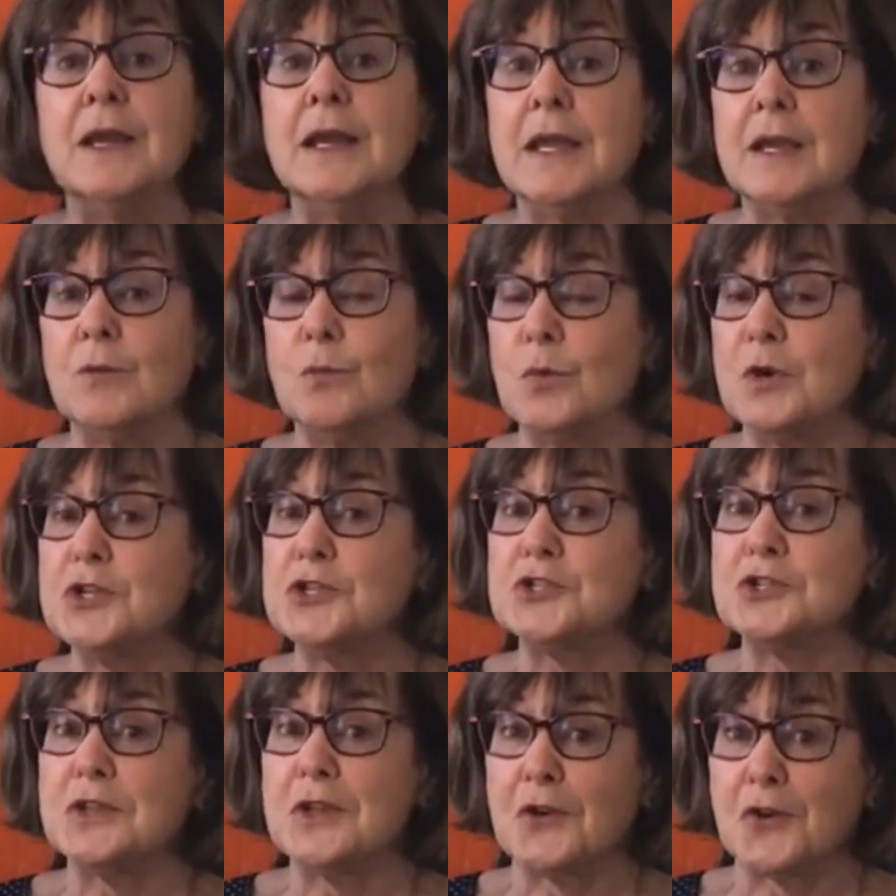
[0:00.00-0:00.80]
in
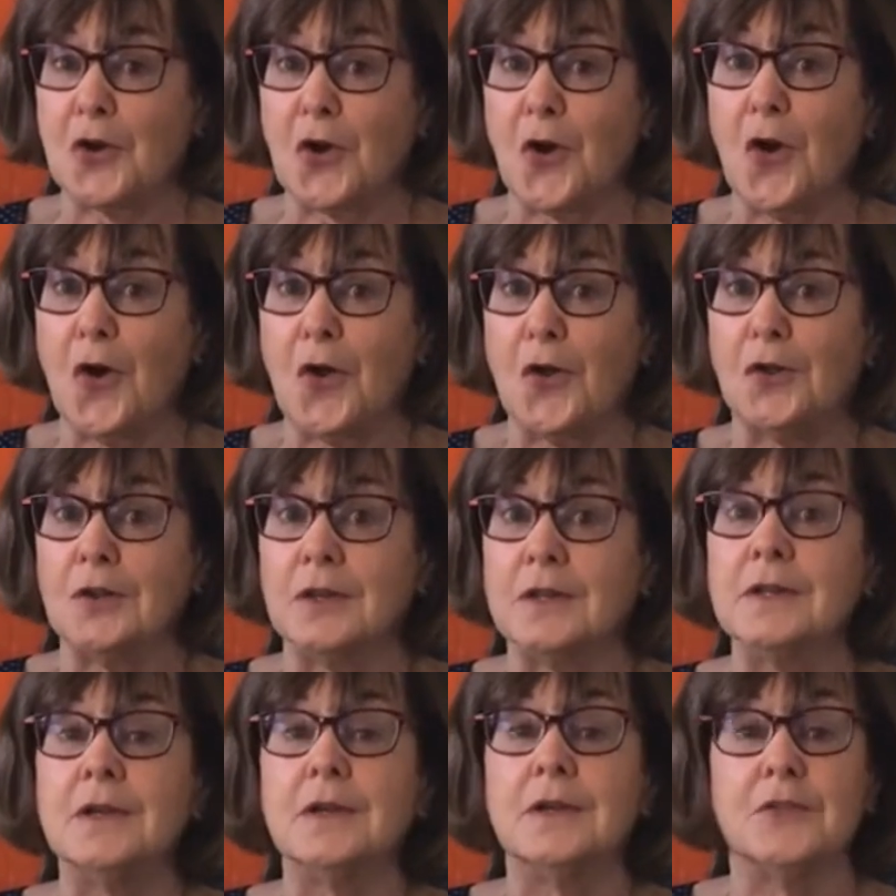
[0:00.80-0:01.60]
which they're
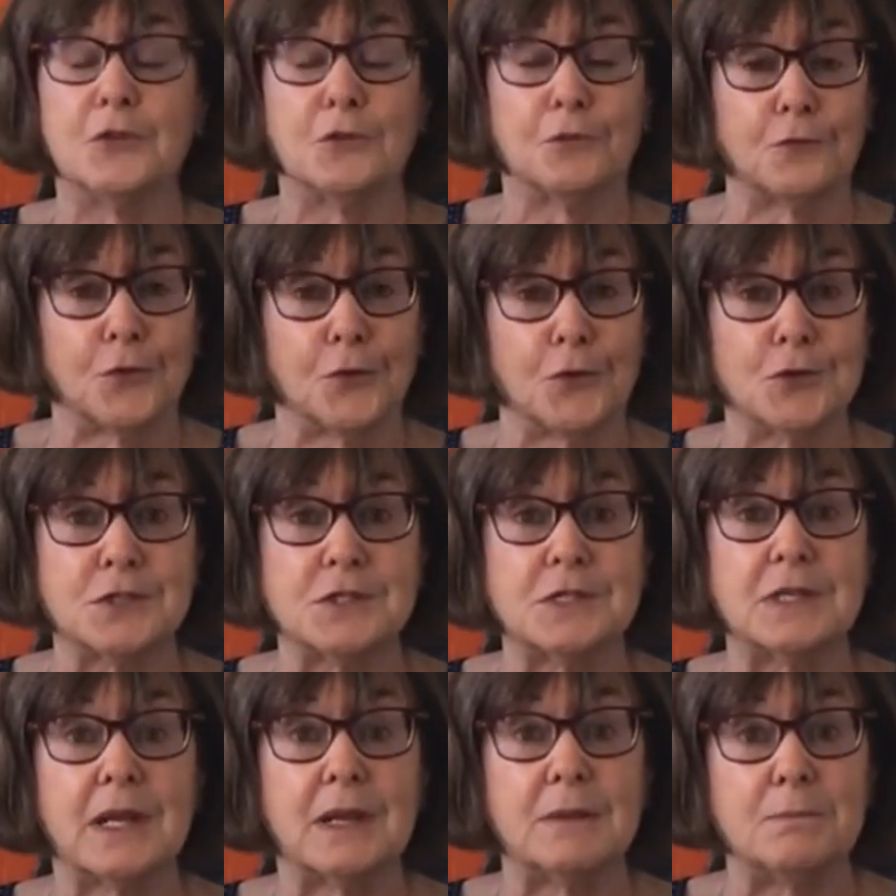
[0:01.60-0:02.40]
called the
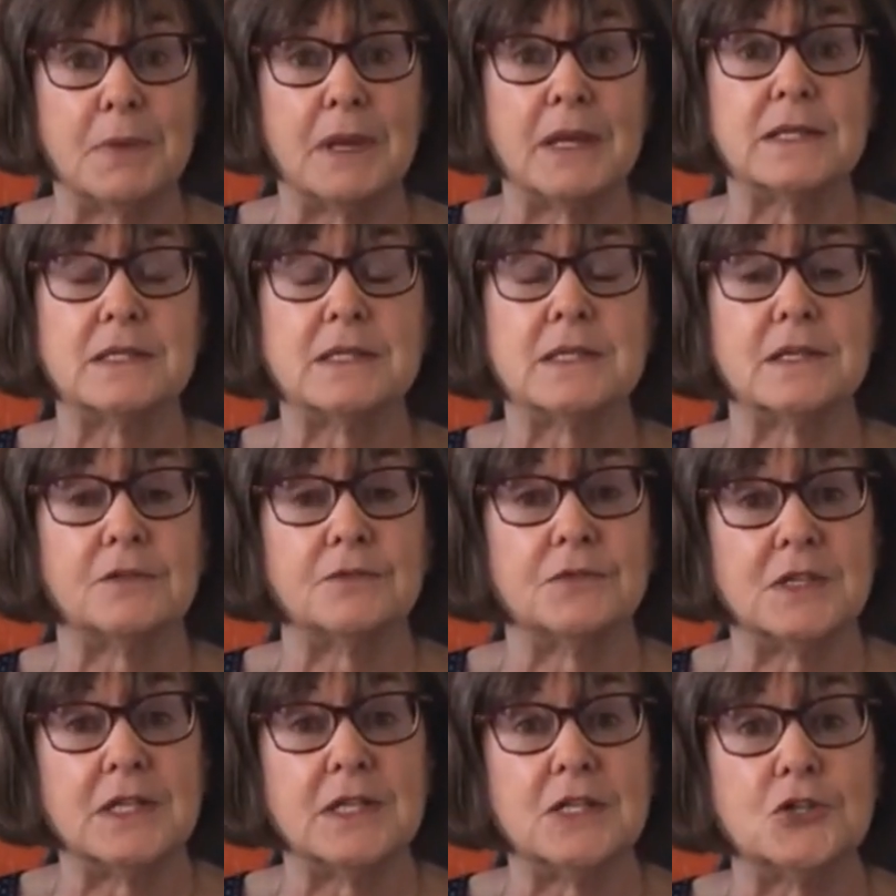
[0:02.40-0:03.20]
first and best
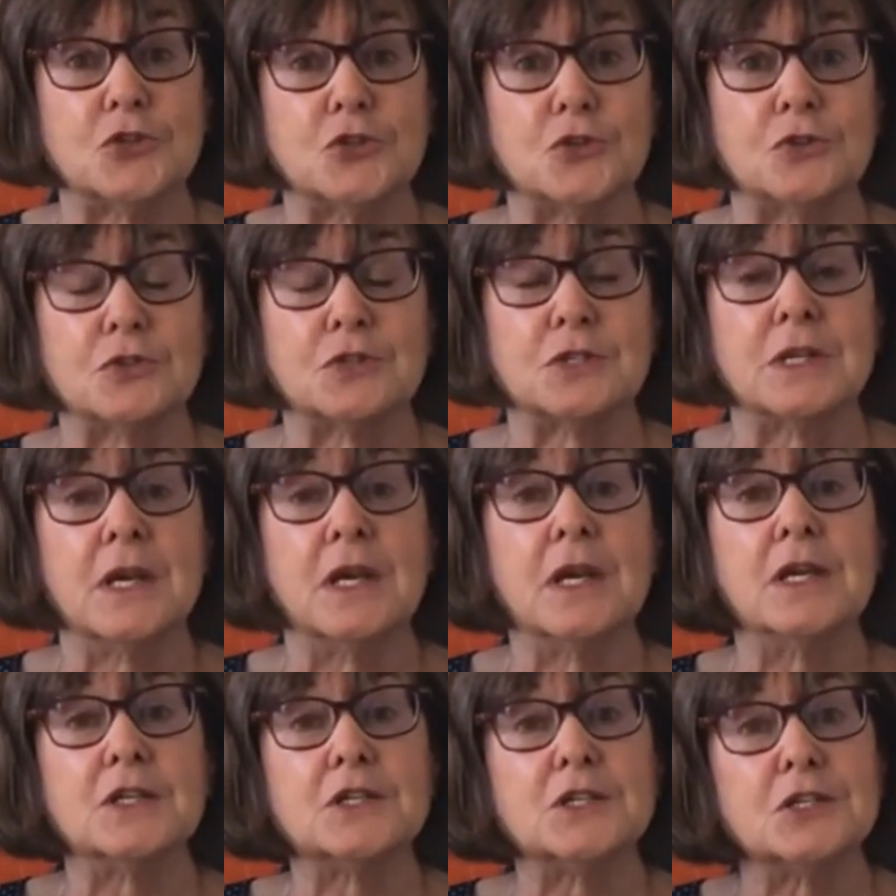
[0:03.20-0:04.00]
of teachers,
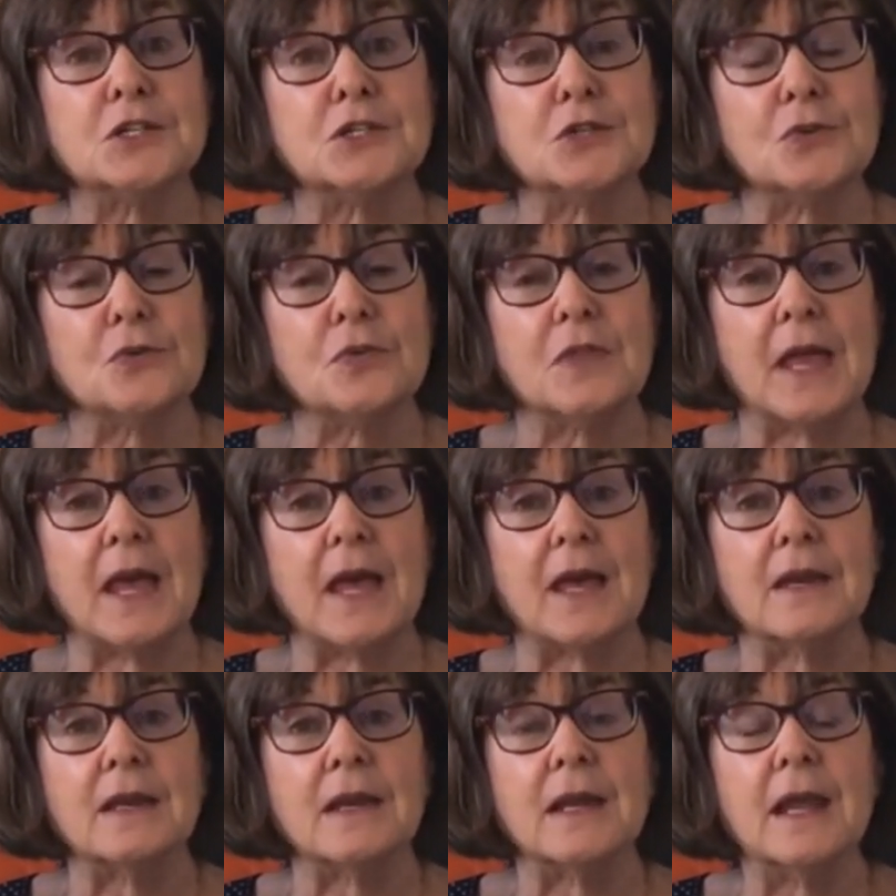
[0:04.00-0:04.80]
to do
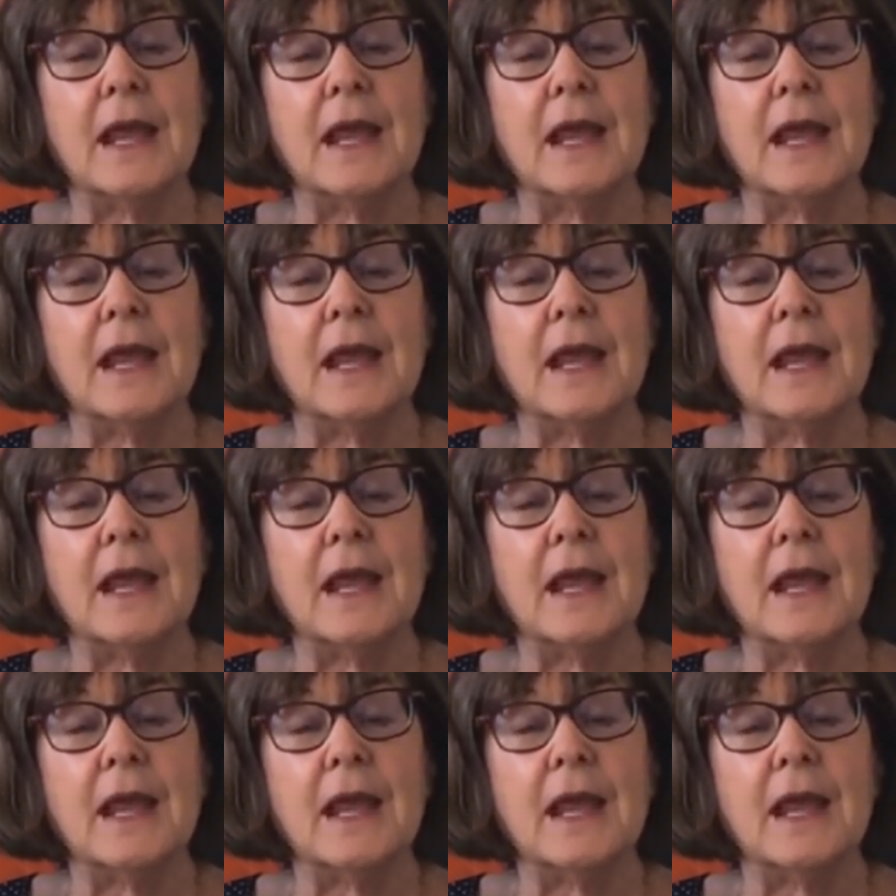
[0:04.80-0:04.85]
that.